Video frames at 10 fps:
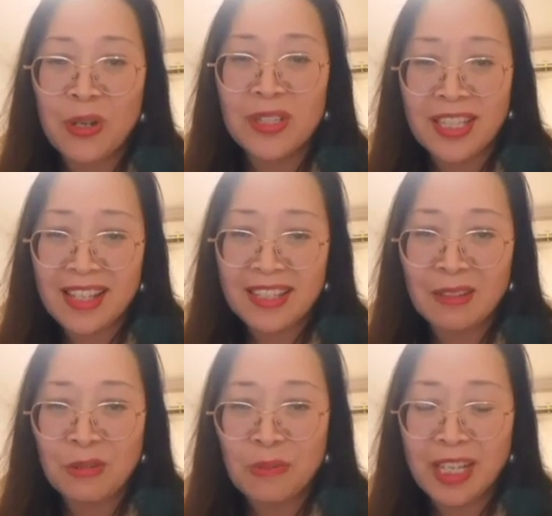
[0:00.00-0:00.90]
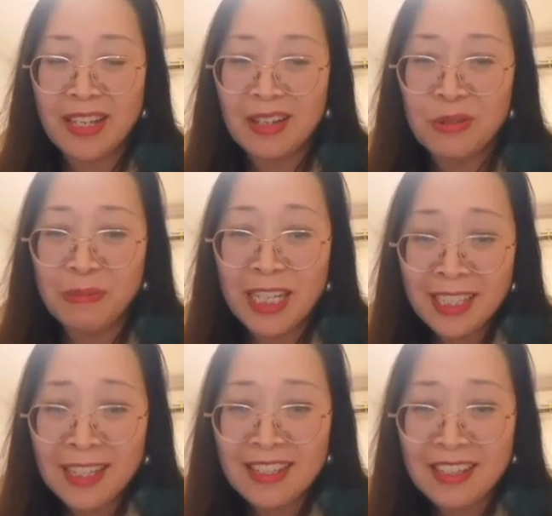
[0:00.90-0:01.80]
process to be
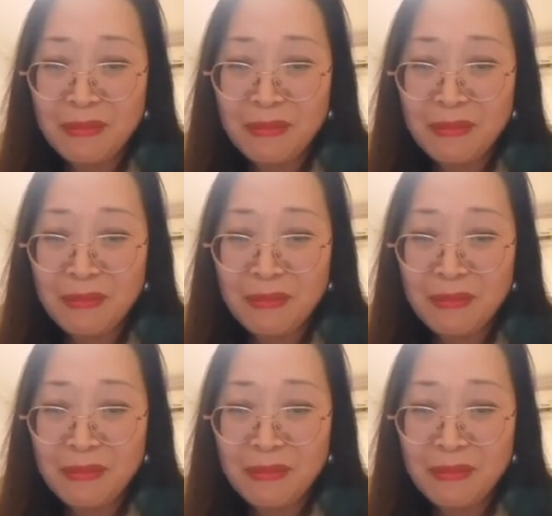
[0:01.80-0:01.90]
repeated,